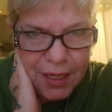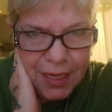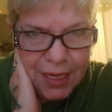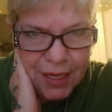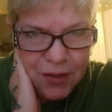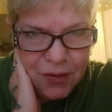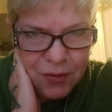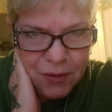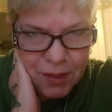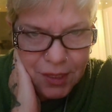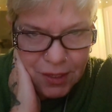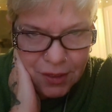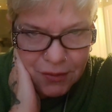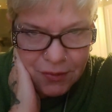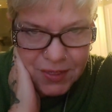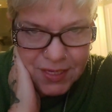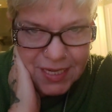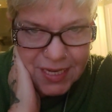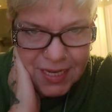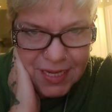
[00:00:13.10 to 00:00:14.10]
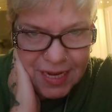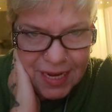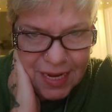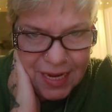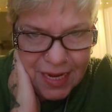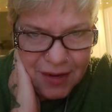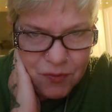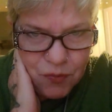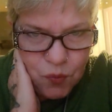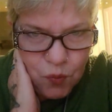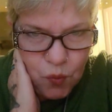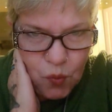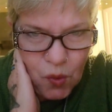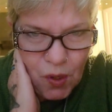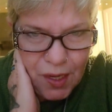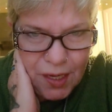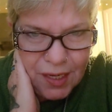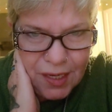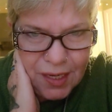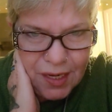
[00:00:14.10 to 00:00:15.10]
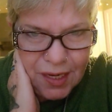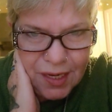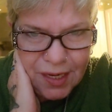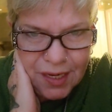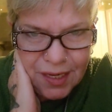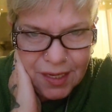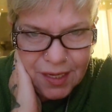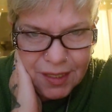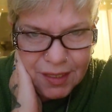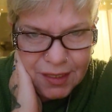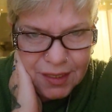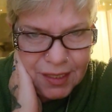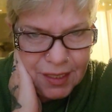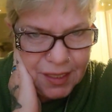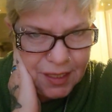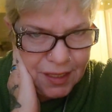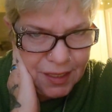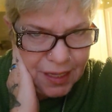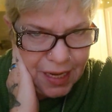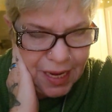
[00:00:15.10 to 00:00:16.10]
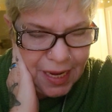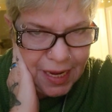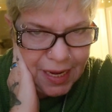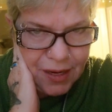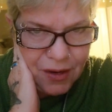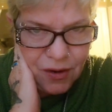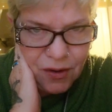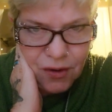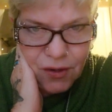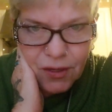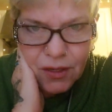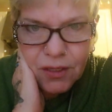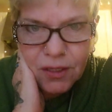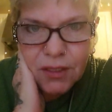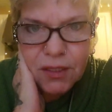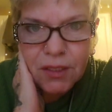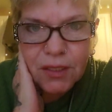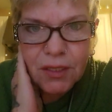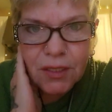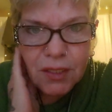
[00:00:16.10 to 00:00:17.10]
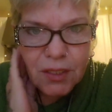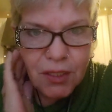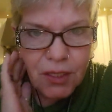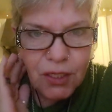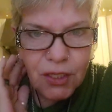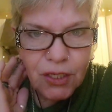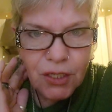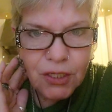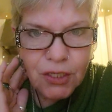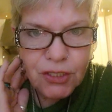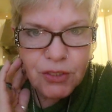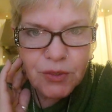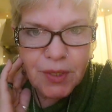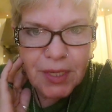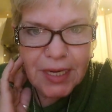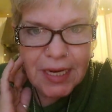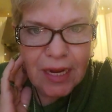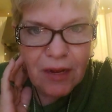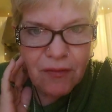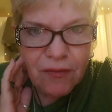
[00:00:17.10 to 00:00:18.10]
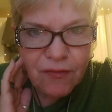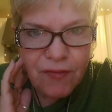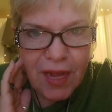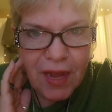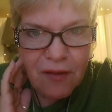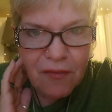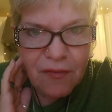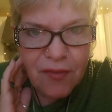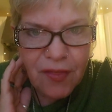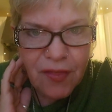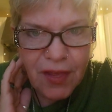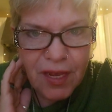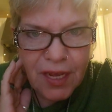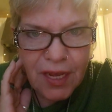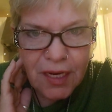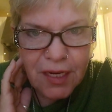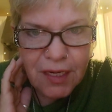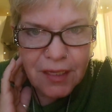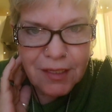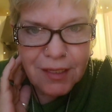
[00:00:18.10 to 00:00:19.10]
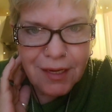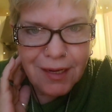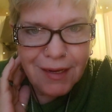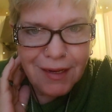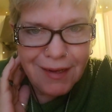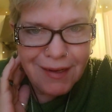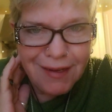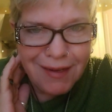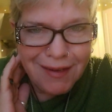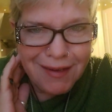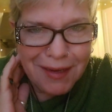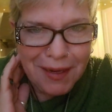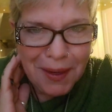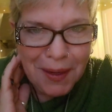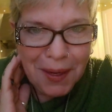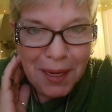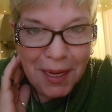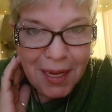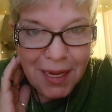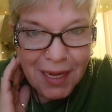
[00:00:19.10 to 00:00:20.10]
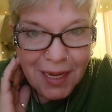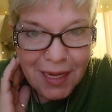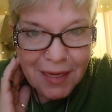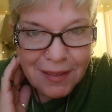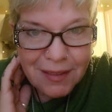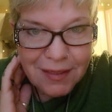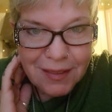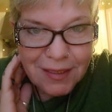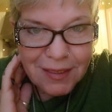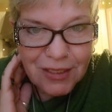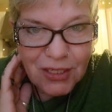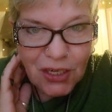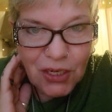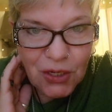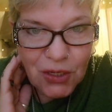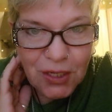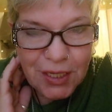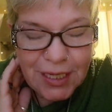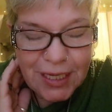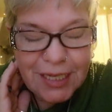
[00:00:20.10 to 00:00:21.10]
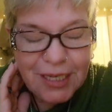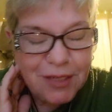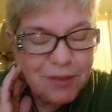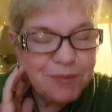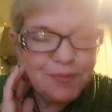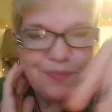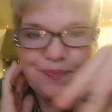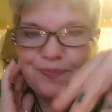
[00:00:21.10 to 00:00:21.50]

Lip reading: Can you see that? I have one little hair doing an alfalfa thing on a little curly